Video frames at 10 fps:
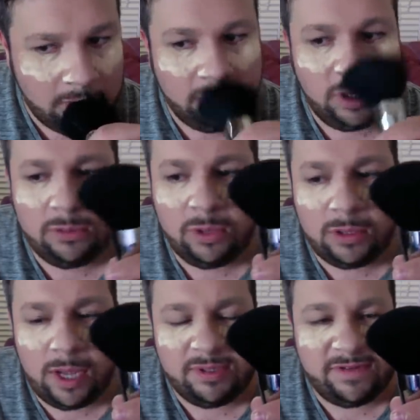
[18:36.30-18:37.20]
what
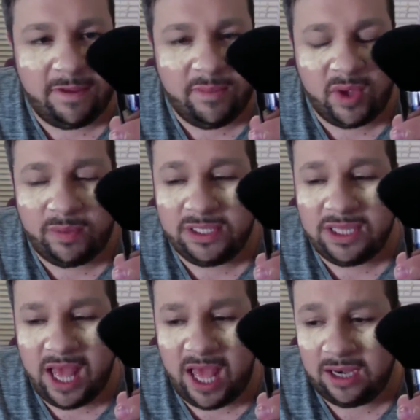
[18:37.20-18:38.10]
happens if I burp into
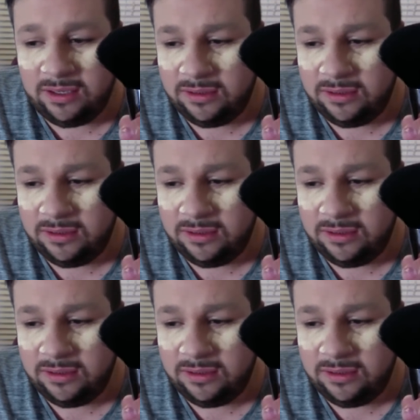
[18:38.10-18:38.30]
that?